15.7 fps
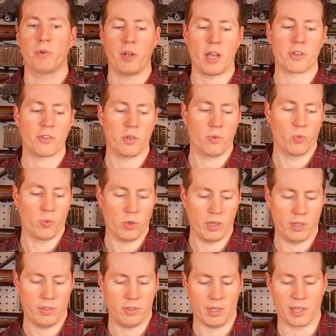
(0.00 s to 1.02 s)
production
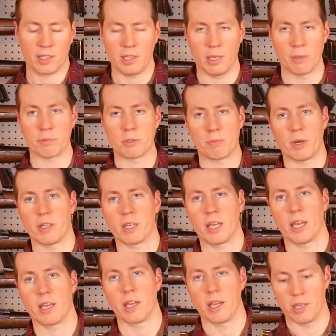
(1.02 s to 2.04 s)
was eclipsed by the
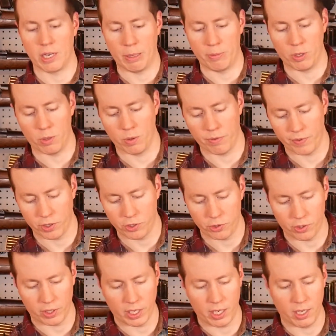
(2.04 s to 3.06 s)
KKW
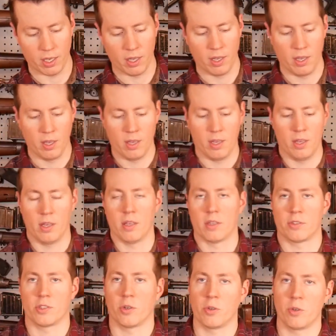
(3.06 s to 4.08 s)
eventually.
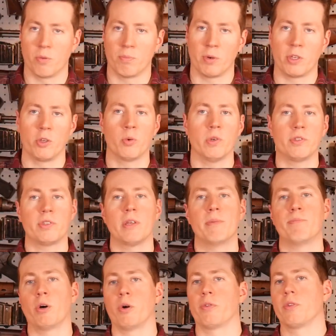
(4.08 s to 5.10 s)
But you will see
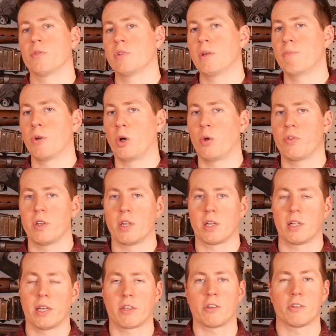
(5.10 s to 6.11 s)
both. You'll see both on the
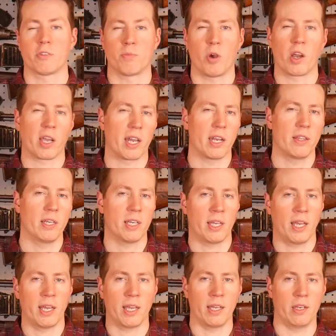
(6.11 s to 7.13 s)
collector's market. I think
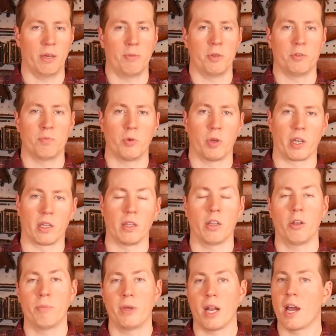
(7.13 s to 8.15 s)
KKWs bring a
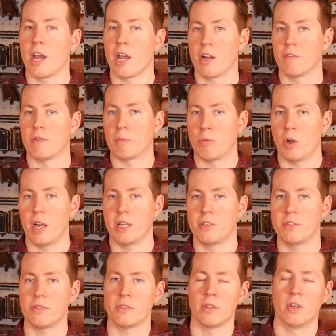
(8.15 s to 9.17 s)
little bit higher of a
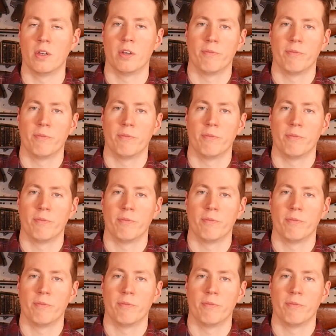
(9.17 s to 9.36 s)
price.